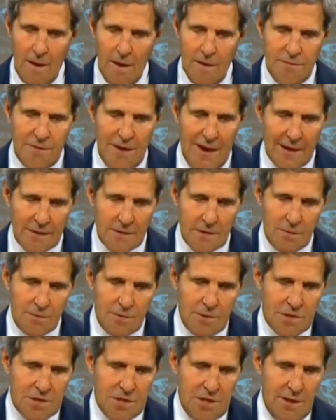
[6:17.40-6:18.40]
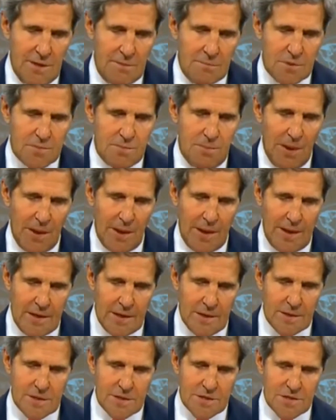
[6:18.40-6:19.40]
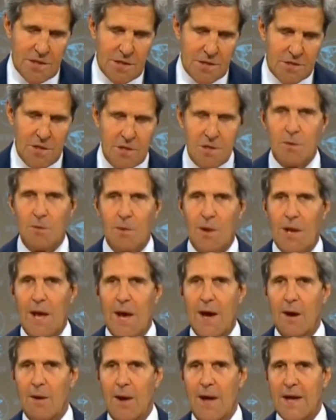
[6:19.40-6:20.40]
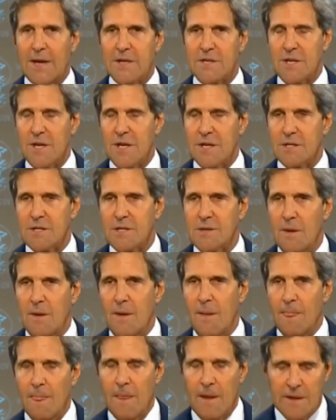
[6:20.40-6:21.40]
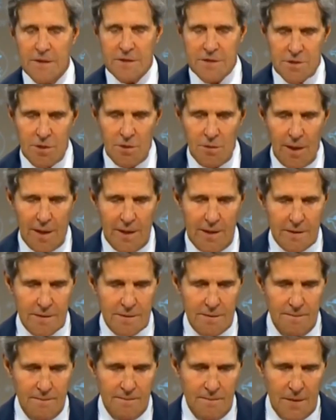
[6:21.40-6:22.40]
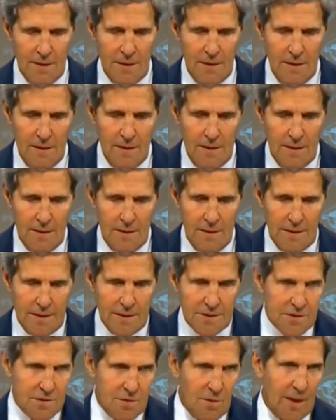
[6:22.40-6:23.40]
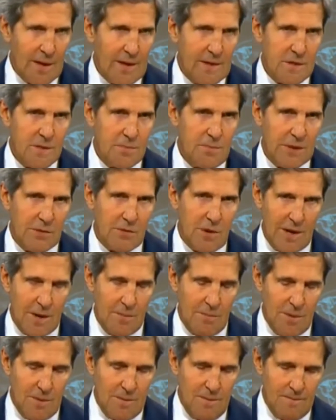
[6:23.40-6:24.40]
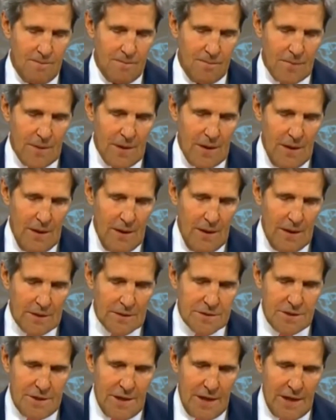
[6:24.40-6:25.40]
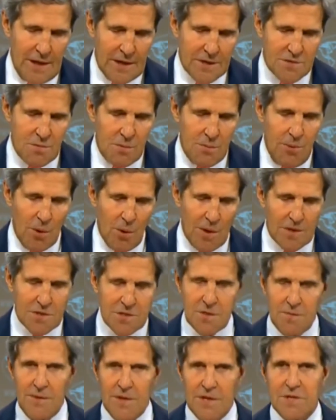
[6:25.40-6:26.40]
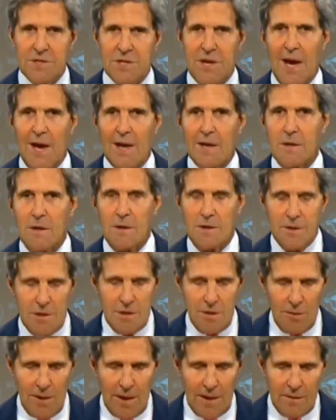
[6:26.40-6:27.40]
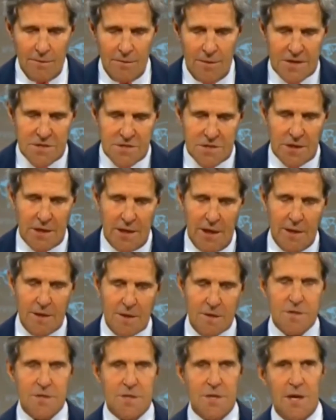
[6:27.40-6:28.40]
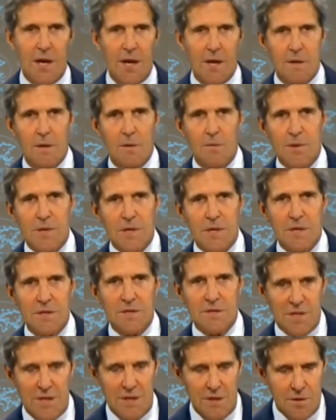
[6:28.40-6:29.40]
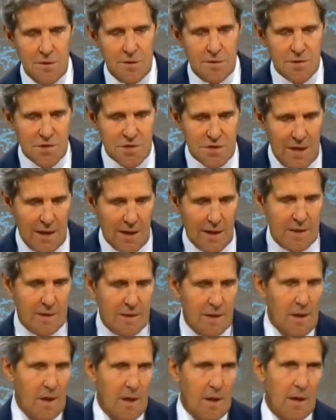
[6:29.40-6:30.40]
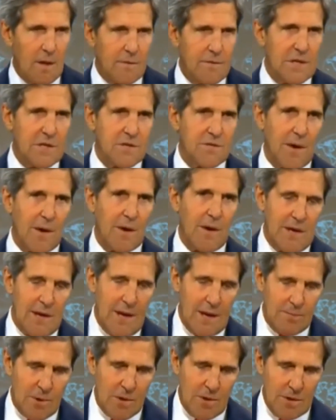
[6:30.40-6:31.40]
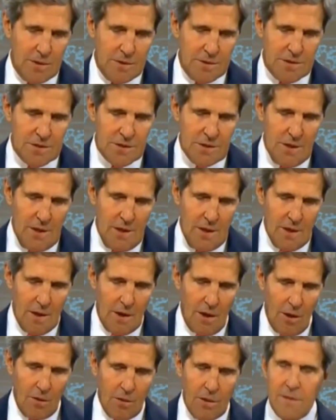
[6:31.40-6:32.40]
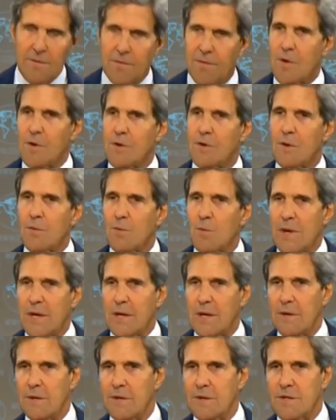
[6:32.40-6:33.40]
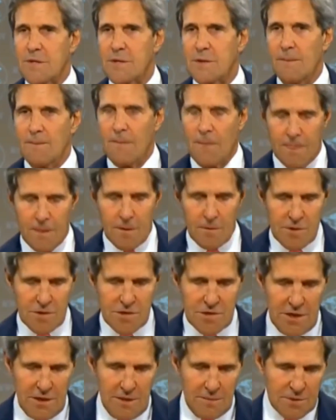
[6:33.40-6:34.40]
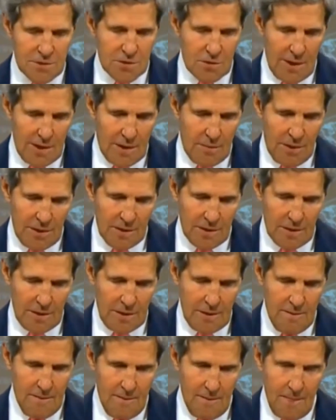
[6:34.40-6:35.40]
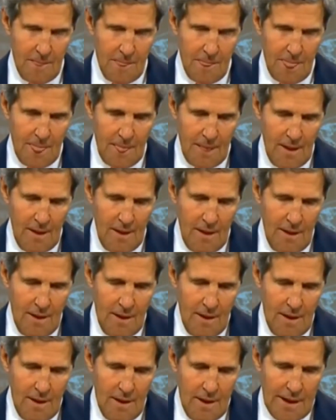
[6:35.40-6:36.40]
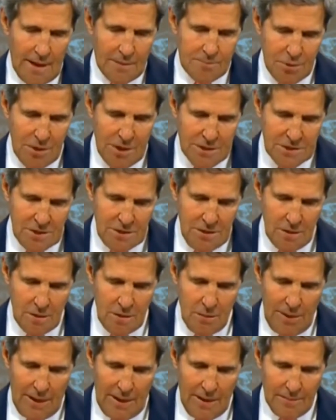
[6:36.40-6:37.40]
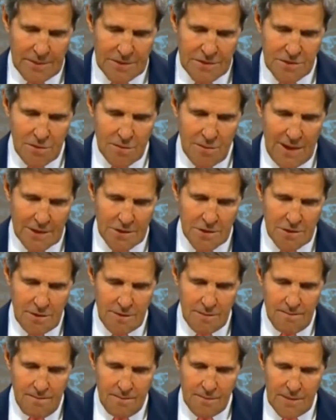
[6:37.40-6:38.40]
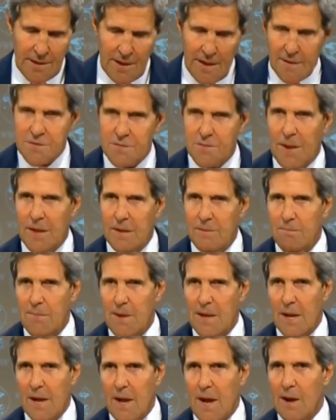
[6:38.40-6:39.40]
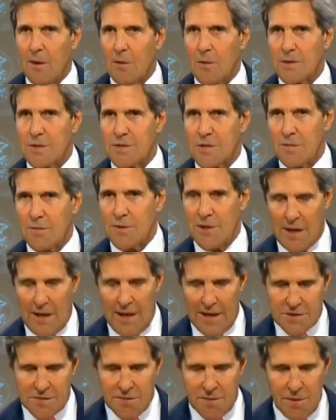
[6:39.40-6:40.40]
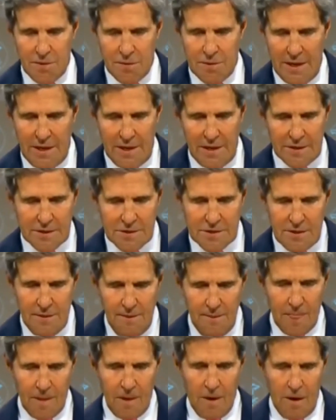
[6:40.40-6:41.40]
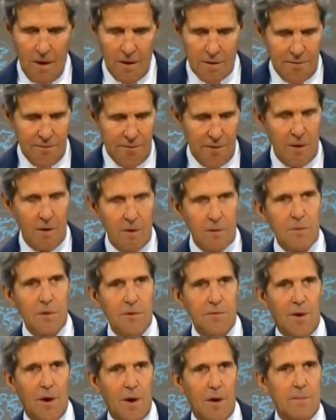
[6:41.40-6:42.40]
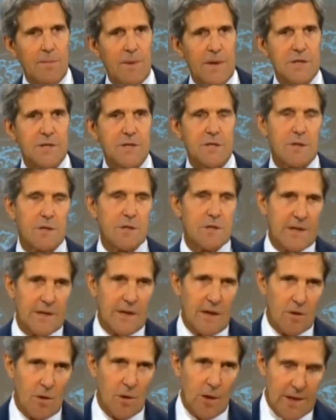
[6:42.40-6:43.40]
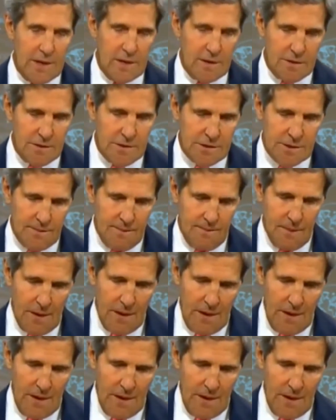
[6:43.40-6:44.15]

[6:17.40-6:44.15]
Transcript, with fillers: In fact, the regime's belated decision to allow access is too late, and is too late to be credible. Today's reports of an attack on the UN investigators, together with the continued shelling of these very neighborhoods, only further weakens the regime's credibility. At President Obama's direction, I've spent many hours over the last few days on the phone with foreign ministers and other leaders.